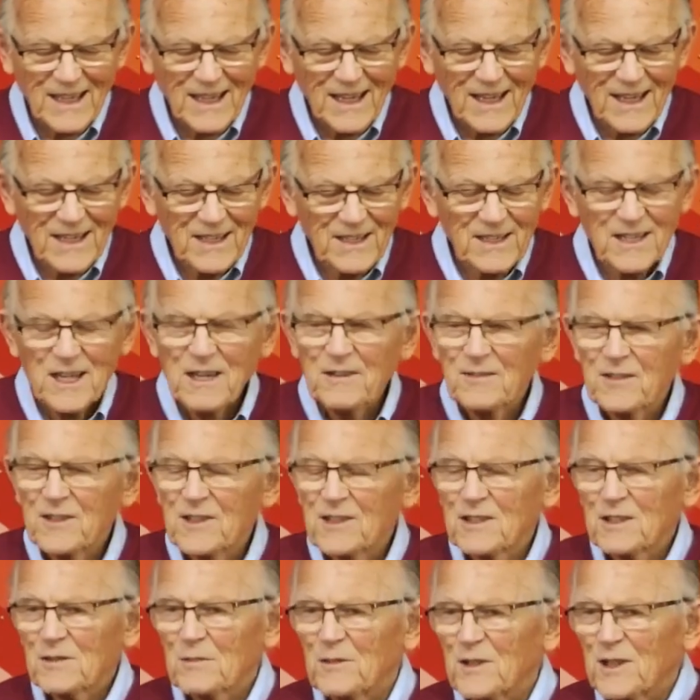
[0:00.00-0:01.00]

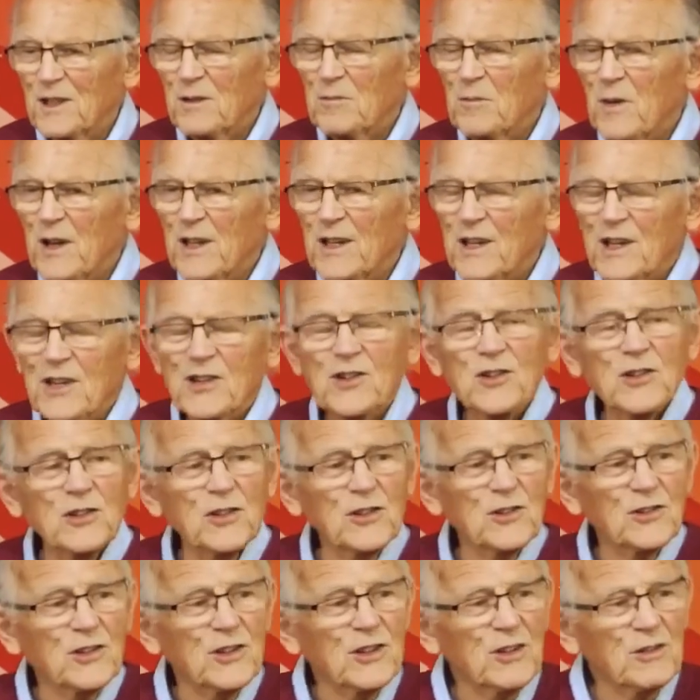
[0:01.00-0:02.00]
inevitably many
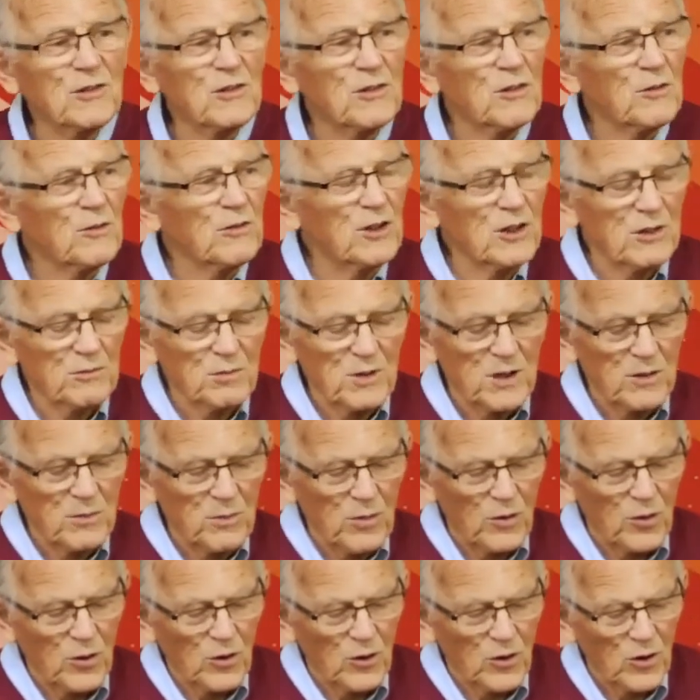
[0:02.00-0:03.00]
children will be
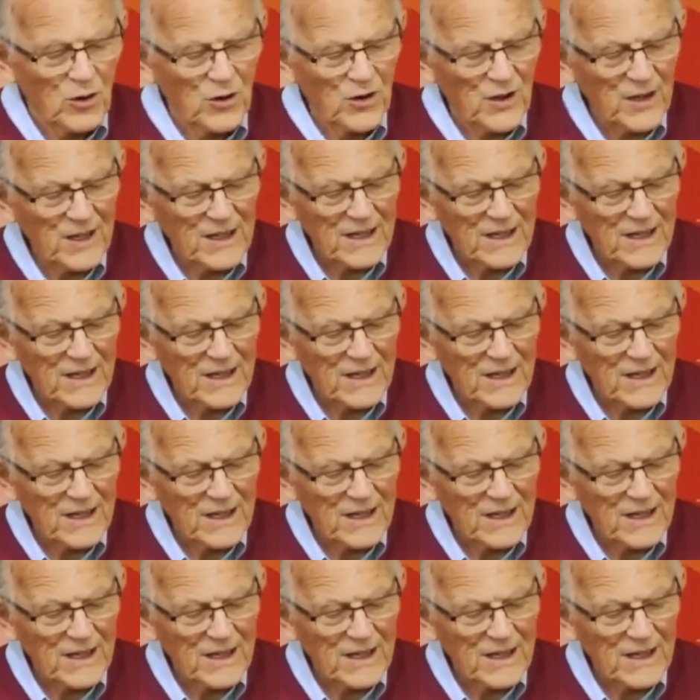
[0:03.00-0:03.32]
born